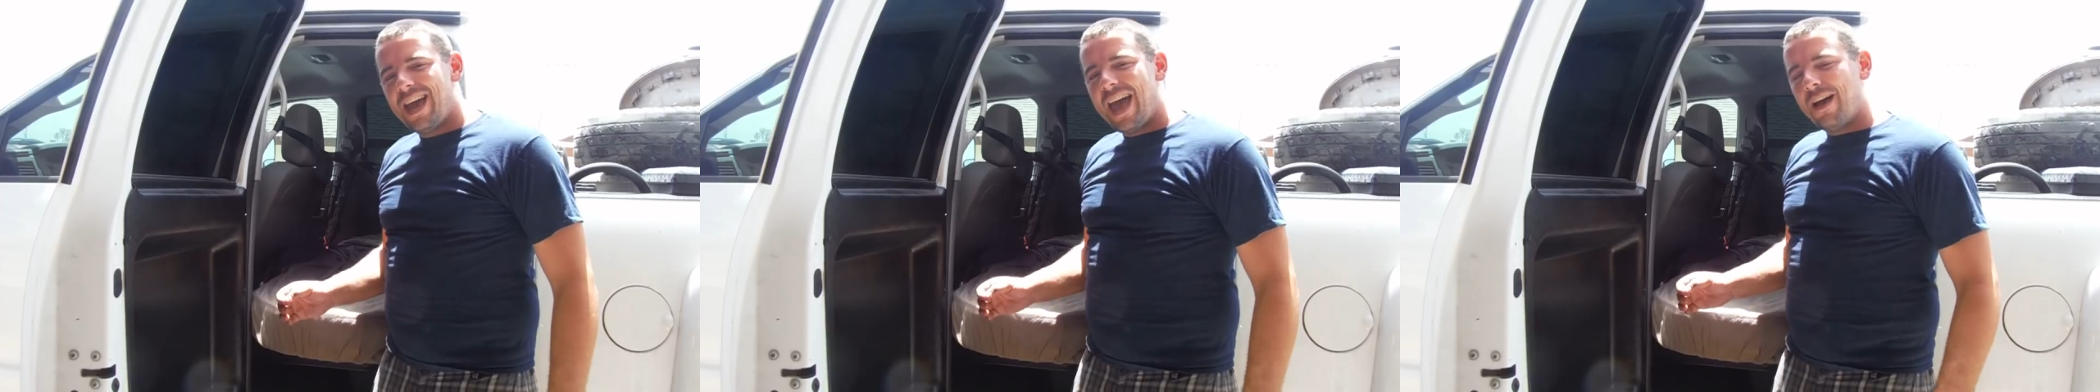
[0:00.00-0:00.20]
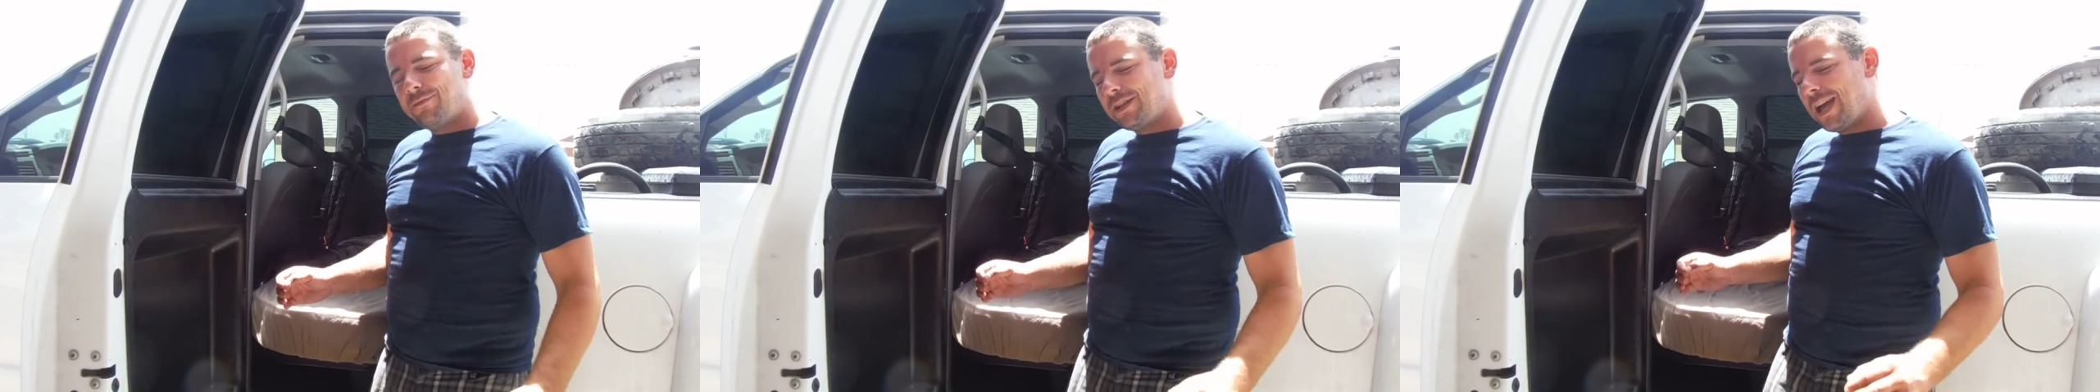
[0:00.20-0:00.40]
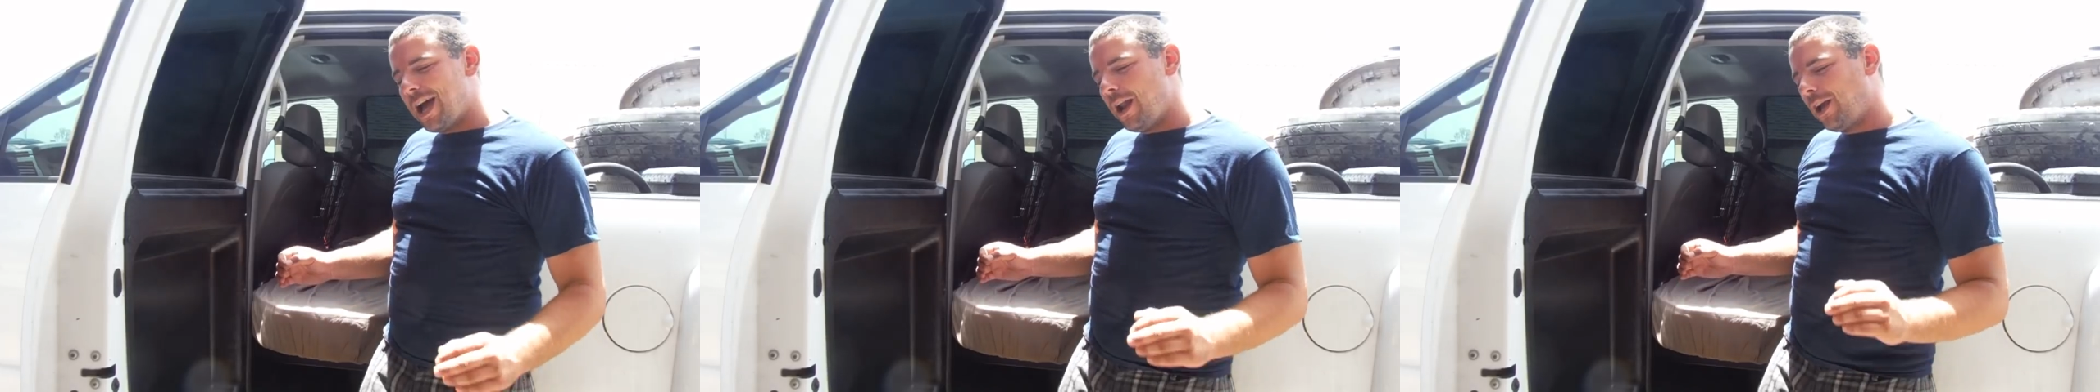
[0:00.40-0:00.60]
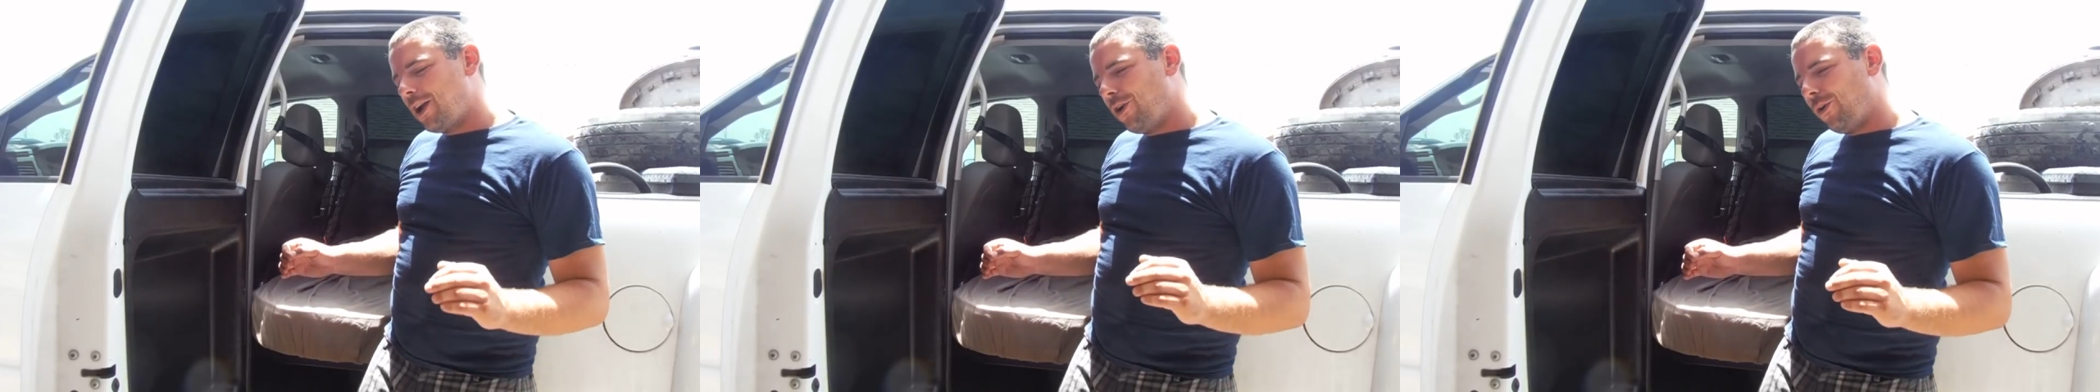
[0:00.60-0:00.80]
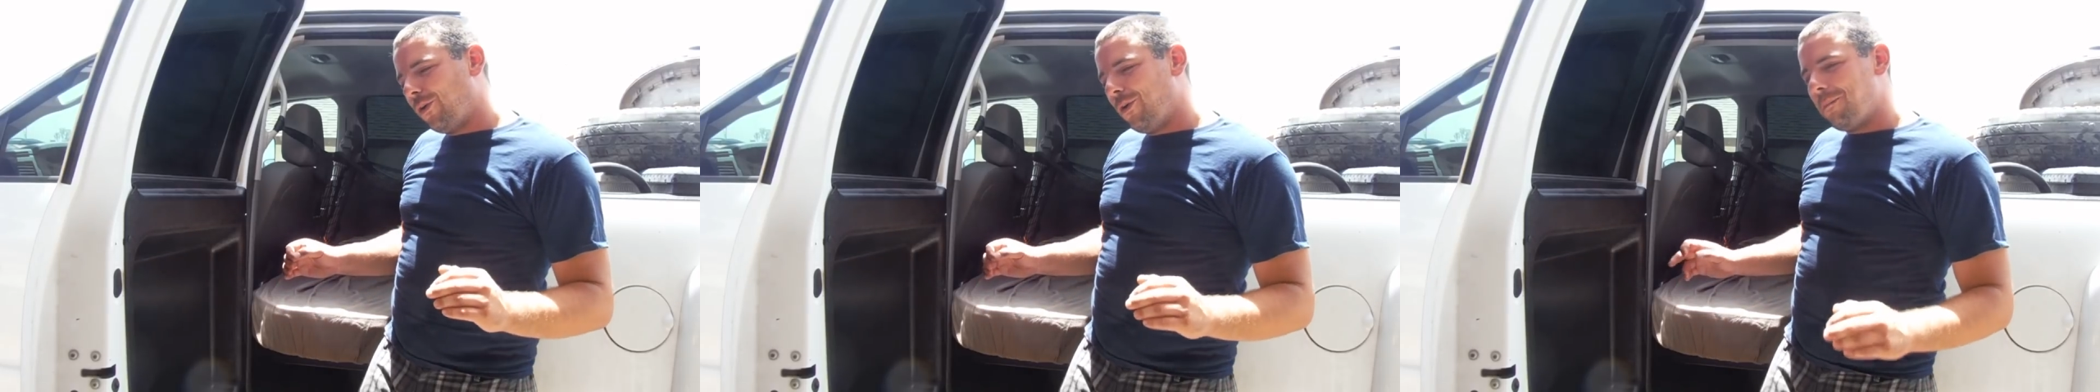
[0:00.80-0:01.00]
have to kind of
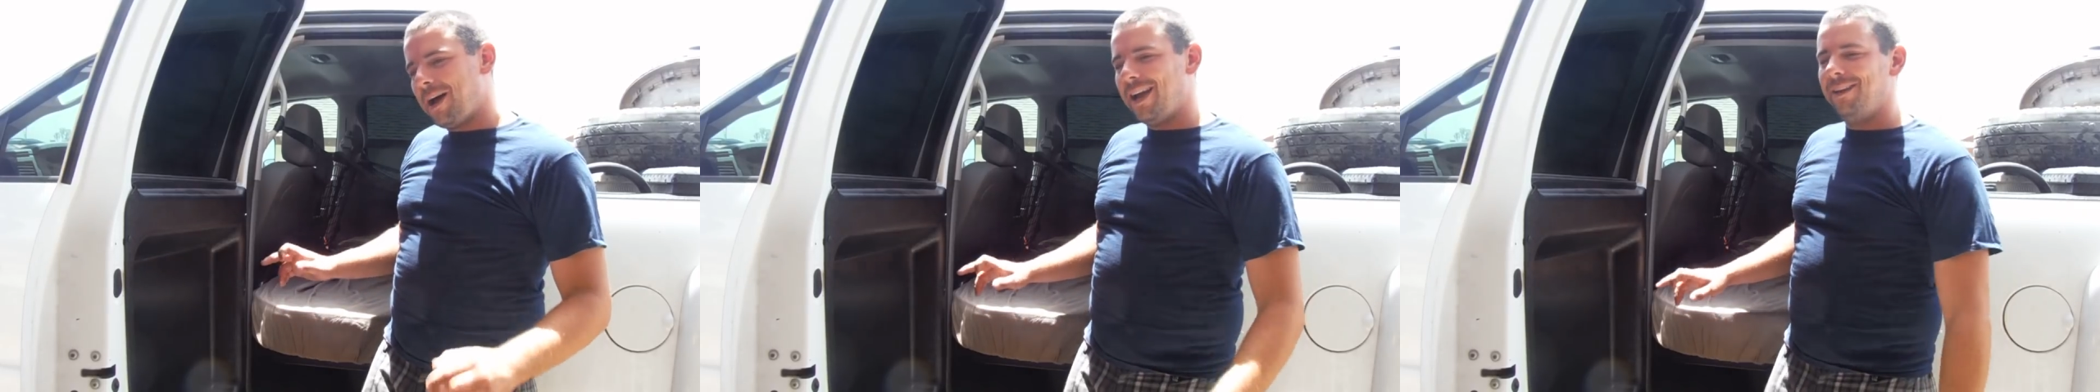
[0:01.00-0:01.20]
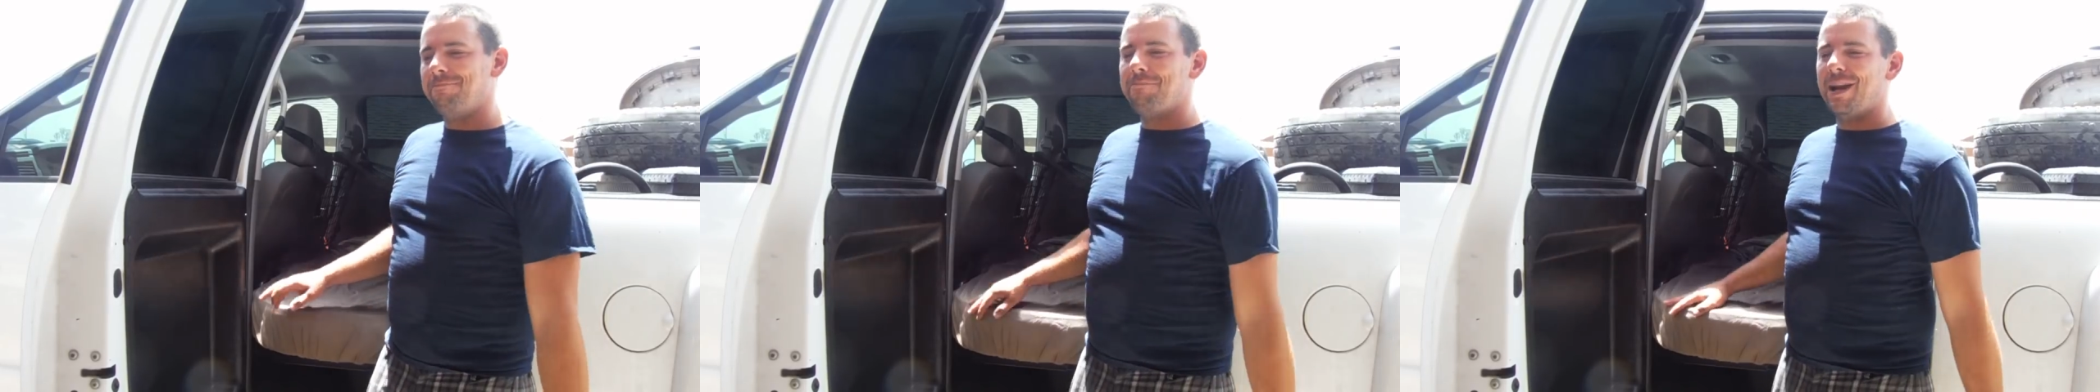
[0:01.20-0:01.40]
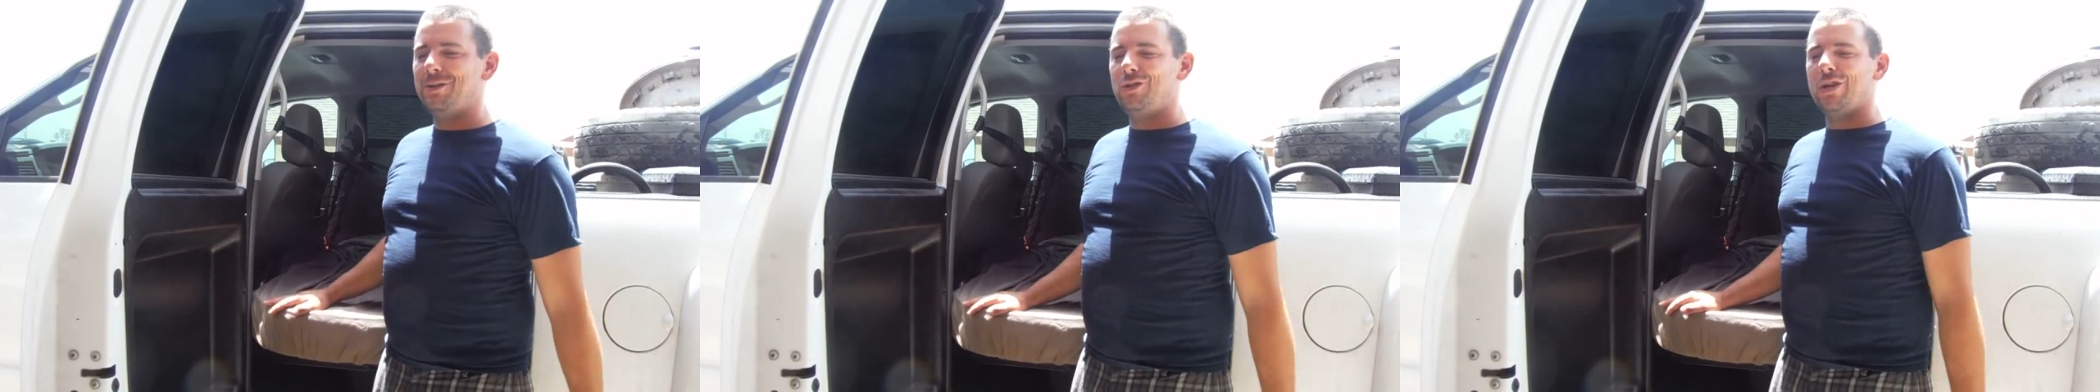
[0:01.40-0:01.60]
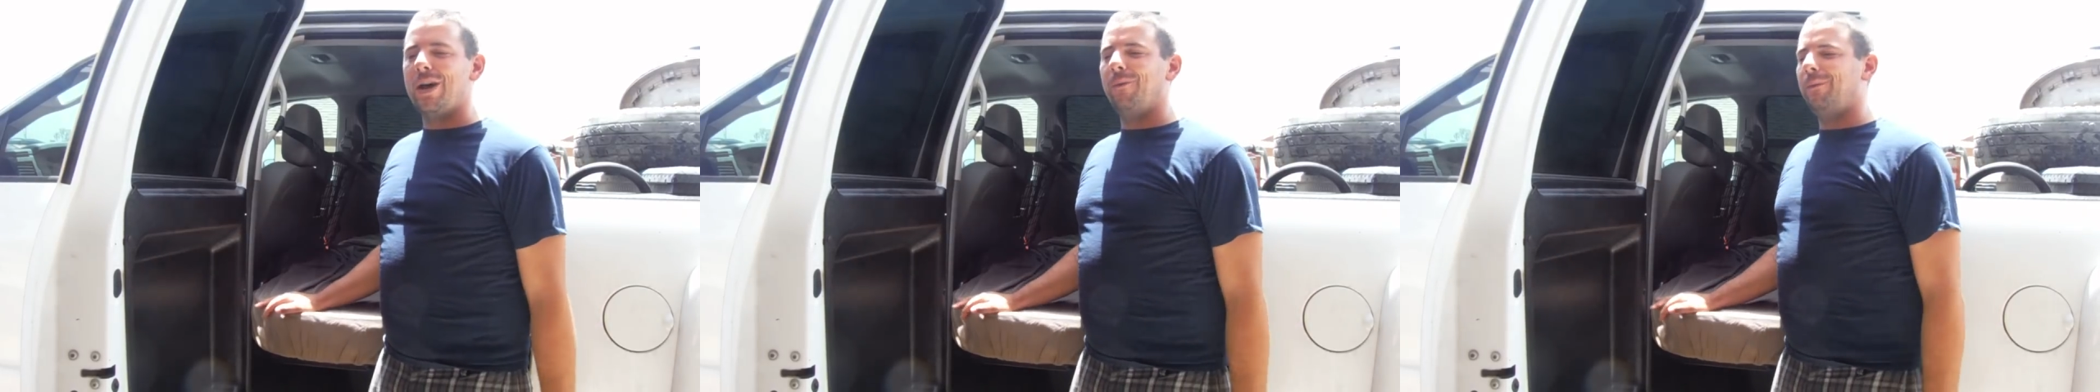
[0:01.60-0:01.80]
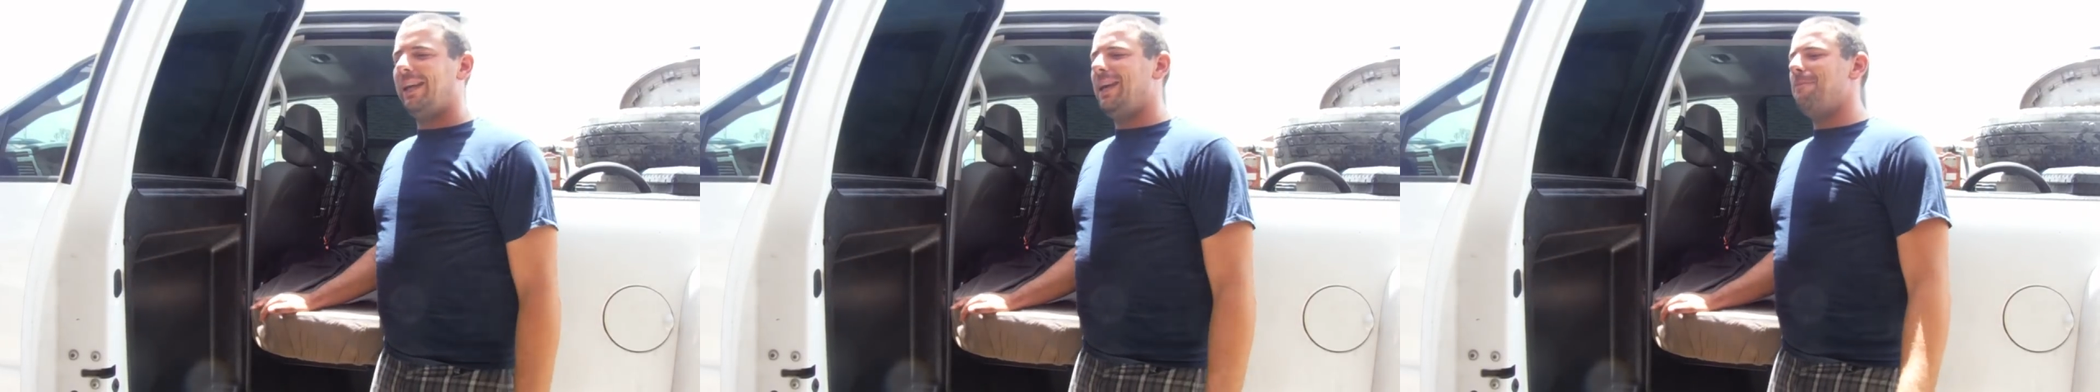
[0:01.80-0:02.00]
curl my
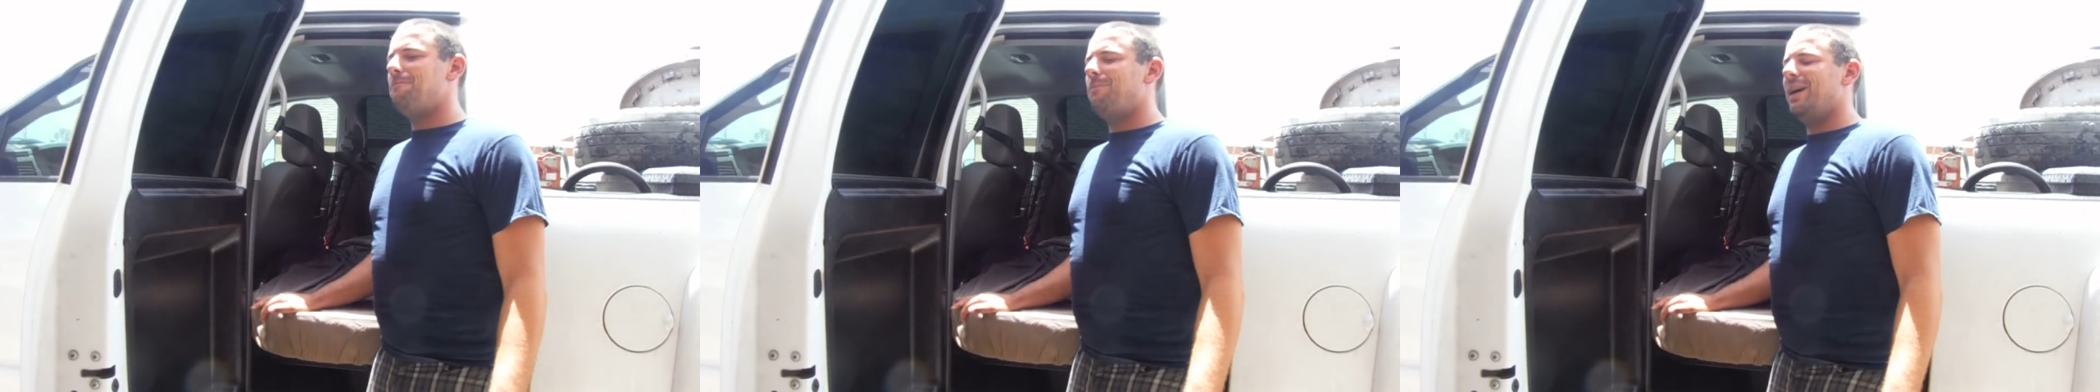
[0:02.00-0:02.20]
toe in,